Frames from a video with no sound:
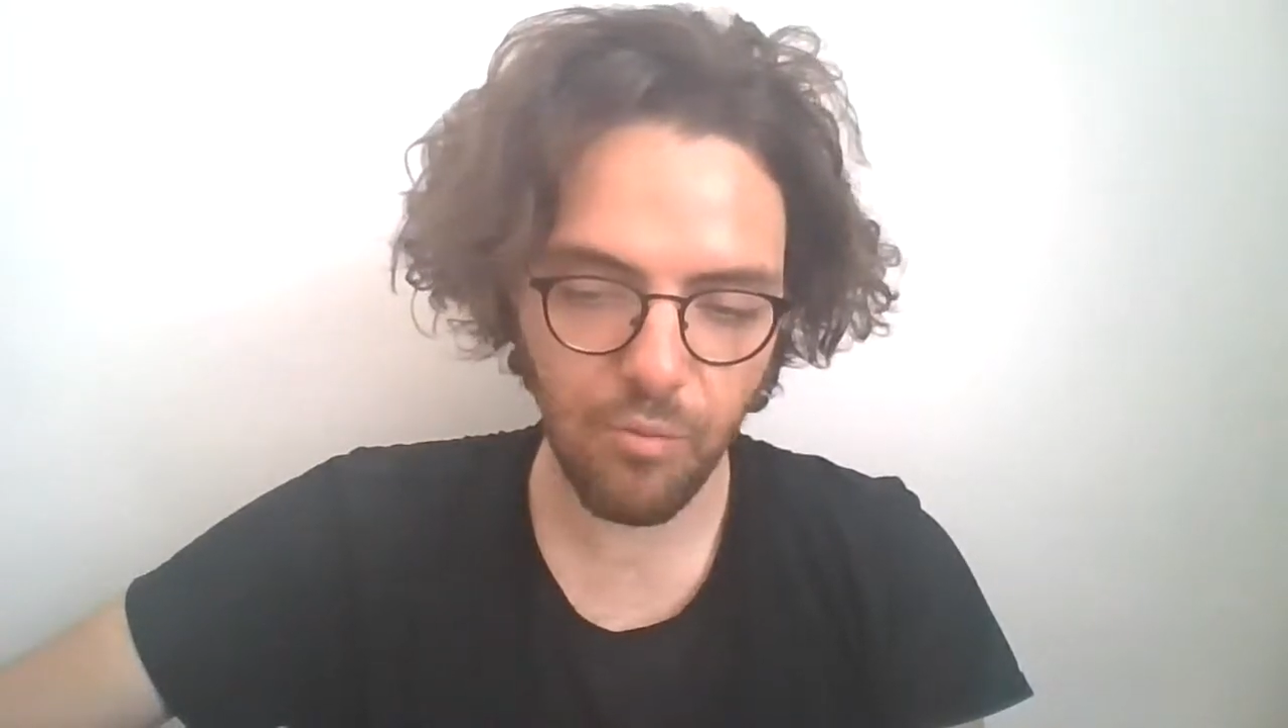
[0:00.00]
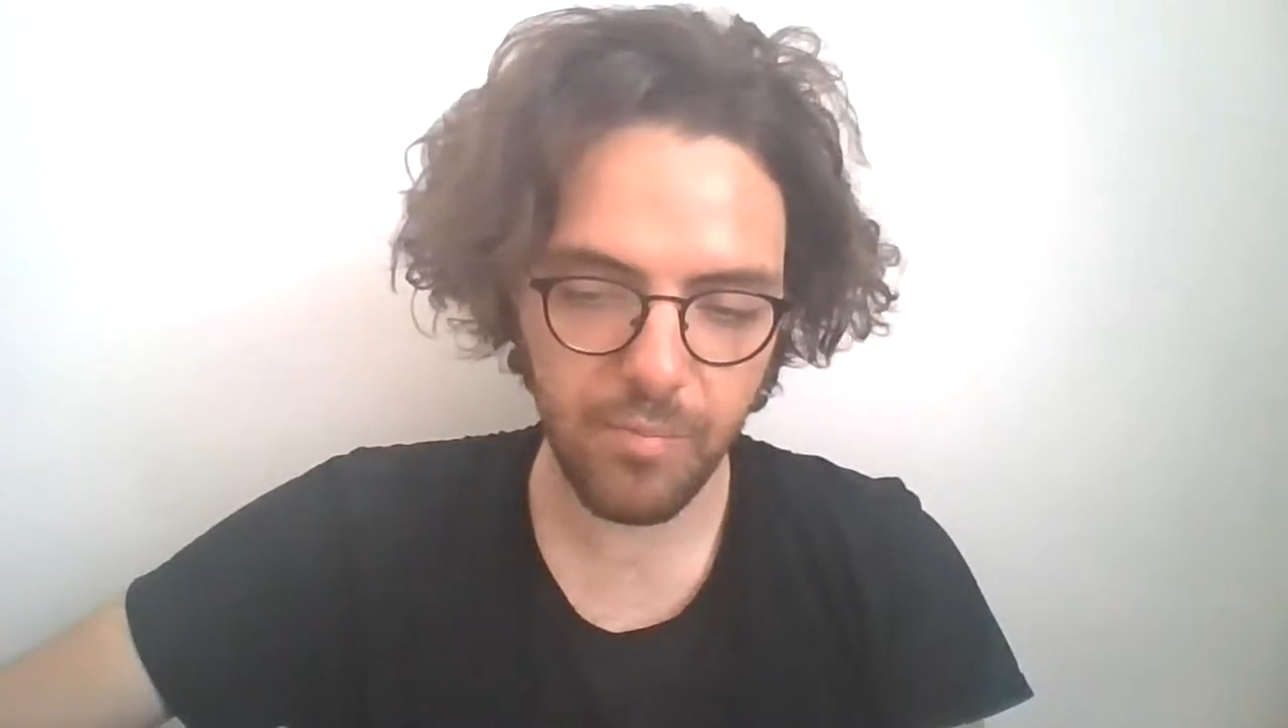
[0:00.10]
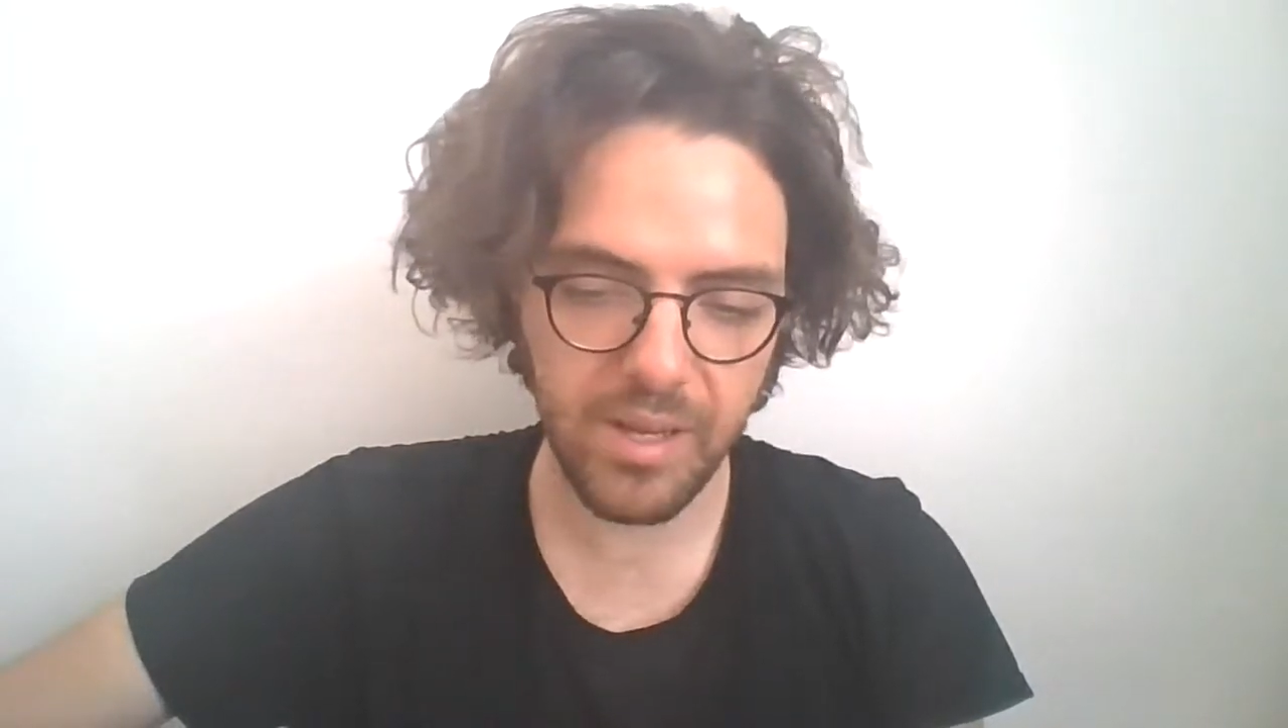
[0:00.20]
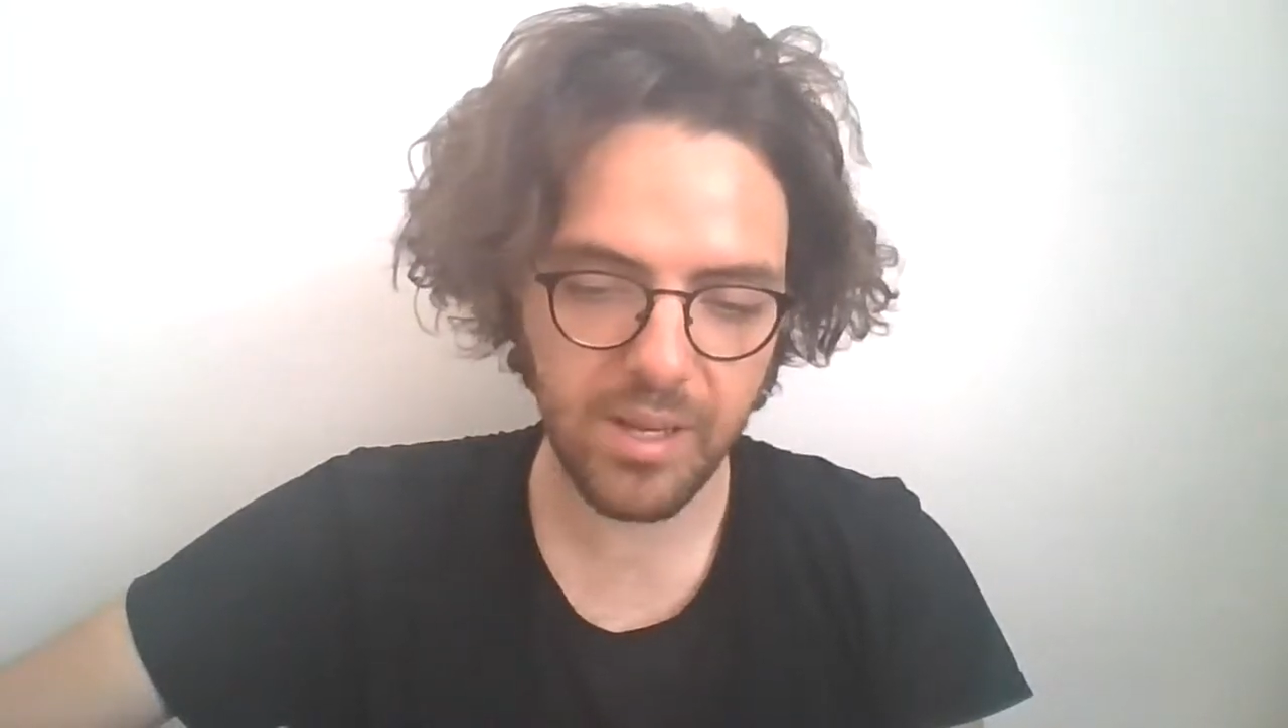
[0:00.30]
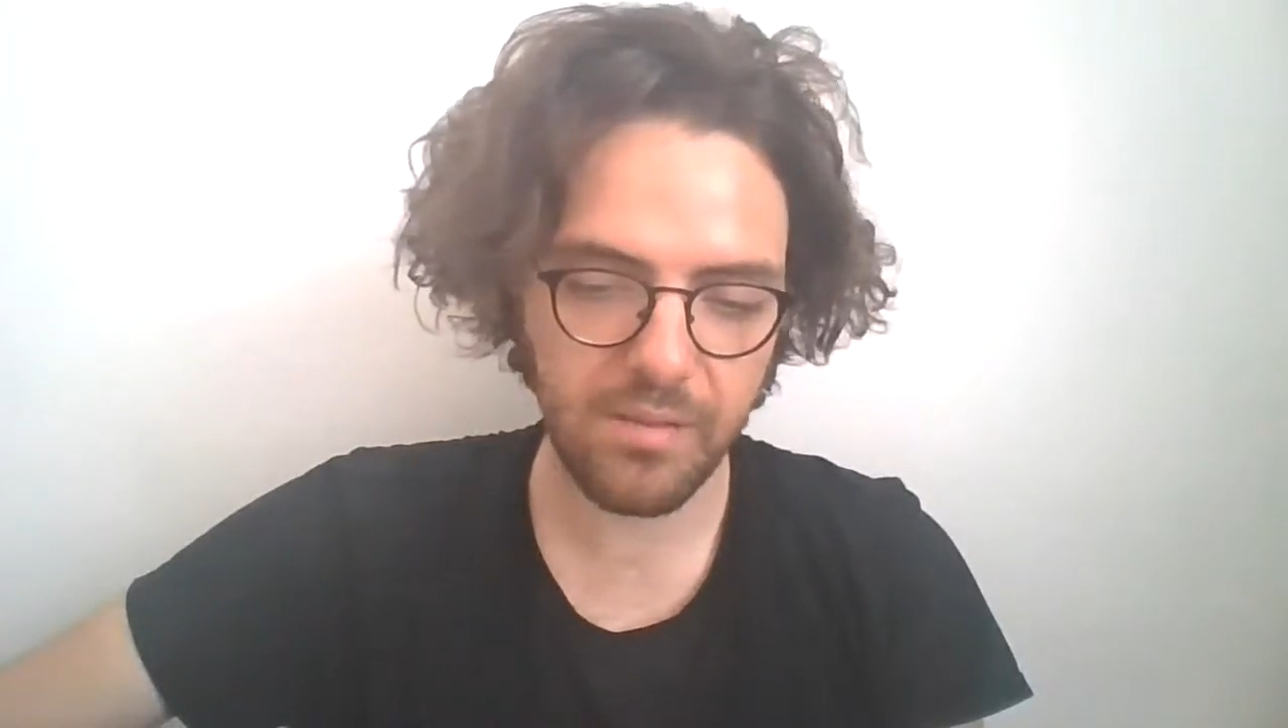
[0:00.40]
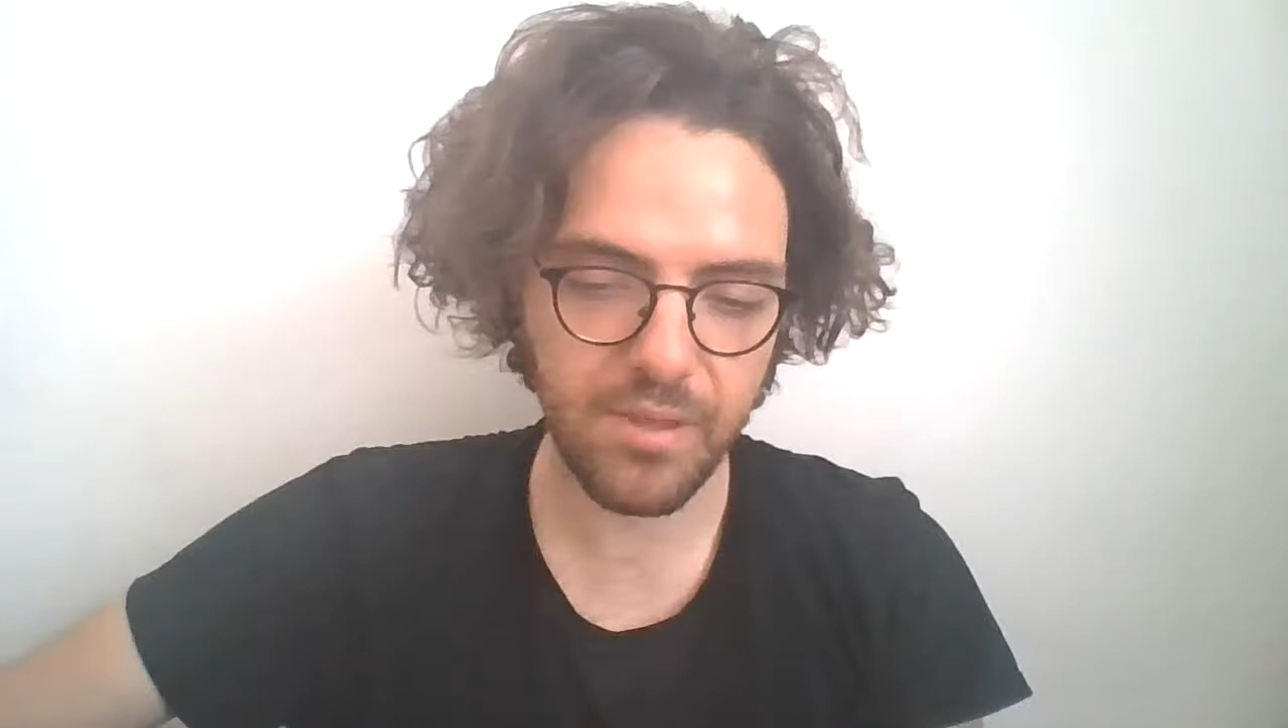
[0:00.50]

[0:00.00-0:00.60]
meaning of